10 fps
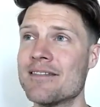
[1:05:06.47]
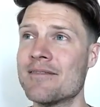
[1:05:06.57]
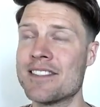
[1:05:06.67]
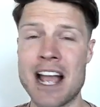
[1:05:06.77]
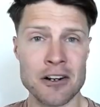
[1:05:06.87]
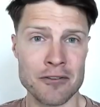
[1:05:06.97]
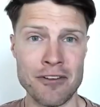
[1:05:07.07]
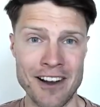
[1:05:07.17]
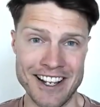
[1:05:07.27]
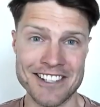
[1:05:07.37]

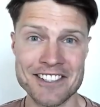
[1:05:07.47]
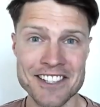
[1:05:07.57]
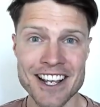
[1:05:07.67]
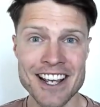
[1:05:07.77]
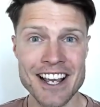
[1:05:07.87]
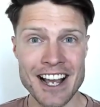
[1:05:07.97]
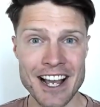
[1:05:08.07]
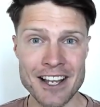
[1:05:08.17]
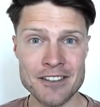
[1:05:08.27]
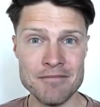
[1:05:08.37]
sacrifice,
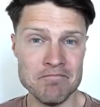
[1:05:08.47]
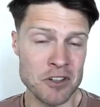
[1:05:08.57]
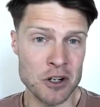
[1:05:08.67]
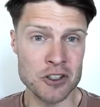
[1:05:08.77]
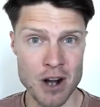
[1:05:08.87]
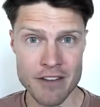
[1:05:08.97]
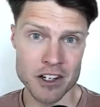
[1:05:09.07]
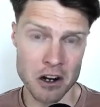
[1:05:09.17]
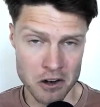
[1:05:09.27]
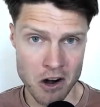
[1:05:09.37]
driving
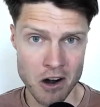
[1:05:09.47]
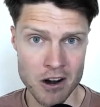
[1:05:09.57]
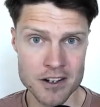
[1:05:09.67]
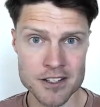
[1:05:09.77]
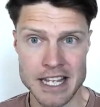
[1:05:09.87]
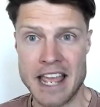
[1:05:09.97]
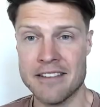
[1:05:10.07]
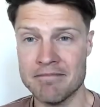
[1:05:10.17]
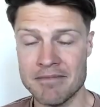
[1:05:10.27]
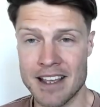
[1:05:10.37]
our cars
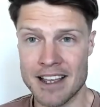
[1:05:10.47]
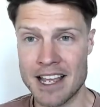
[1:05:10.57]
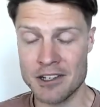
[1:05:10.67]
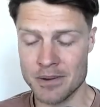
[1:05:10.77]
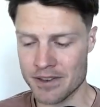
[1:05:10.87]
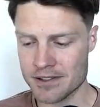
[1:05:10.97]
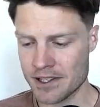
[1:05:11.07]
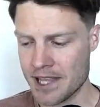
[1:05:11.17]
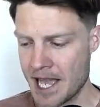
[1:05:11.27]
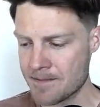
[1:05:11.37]
and doing things like
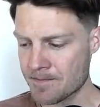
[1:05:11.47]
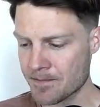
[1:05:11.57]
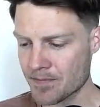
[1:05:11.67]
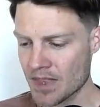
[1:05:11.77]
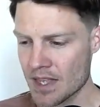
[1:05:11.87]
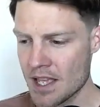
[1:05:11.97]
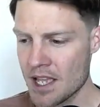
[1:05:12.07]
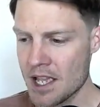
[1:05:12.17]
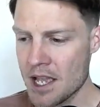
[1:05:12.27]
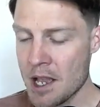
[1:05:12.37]
that.
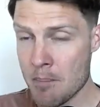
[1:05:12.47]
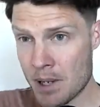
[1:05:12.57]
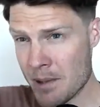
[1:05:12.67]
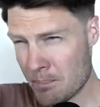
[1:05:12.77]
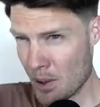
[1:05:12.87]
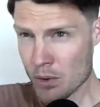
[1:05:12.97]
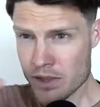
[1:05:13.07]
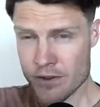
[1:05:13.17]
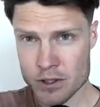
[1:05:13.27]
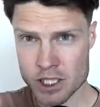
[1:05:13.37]
But in both of
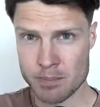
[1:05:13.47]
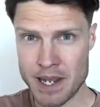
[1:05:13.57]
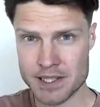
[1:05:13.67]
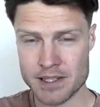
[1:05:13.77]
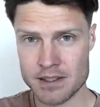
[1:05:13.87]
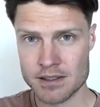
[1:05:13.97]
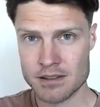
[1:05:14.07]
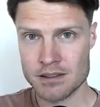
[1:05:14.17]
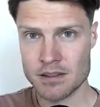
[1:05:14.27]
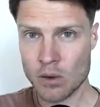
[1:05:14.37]
those spaces,
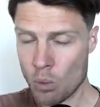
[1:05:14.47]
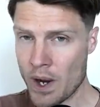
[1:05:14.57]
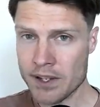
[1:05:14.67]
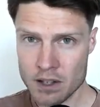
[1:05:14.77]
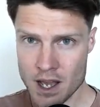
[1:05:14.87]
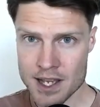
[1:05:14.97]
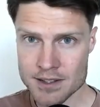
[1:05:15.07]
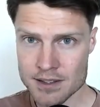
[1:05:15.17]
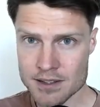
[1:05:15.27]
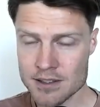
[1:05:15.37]
weight
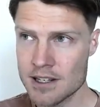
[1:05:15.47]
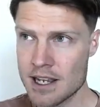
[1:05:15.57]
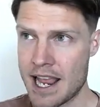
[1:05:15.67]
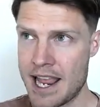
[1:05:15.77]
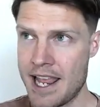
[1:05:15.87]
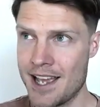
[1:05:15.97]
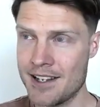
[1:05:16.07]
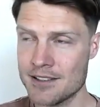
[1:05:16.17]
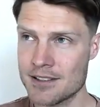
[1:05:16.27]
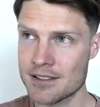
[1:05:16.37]
loss
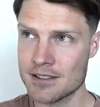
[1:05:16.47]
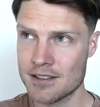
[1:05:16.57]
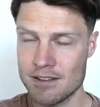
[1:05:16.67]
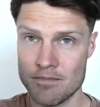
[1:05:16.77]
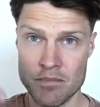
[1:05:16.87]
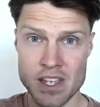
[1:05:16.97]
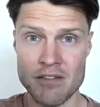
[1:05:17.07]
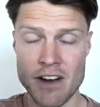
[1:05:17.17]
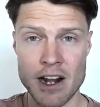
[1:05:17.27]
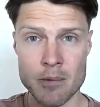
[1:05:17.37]
and the
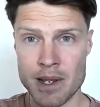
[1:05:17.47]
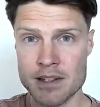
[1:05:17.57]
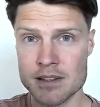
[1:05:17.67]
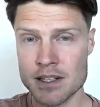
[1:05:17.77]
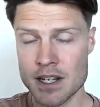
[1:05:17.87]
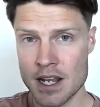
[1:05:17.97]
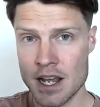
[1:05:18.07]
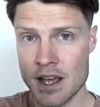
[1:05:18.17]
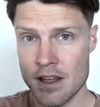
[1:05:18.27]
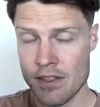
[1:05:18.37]
environment,
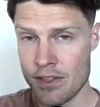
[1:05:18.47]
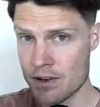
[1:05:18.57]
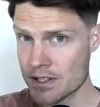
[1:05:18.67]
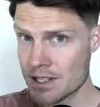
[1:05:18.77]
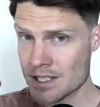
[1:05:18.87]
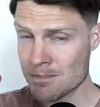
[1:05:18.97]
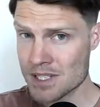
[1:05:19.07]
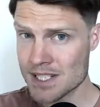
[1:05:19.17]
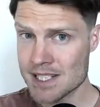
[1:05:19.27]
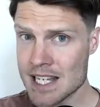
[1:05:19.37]
there's some
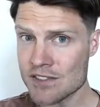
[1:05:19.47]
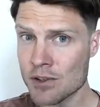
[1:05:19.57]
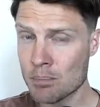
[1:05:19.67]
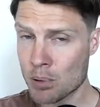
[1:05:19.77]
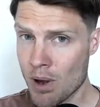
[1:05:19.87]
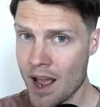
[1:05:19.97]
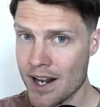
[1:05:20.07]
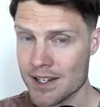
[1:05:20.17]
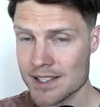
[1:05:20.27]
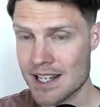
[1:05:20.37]
successful
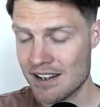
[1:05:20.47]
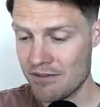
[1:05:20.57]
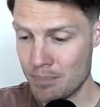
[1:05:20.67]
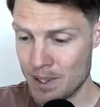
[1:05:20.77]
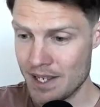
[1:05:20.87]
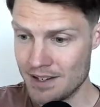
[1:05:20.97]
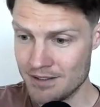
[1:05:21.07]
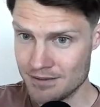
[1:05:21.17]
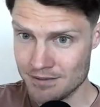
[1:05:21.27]
products that have been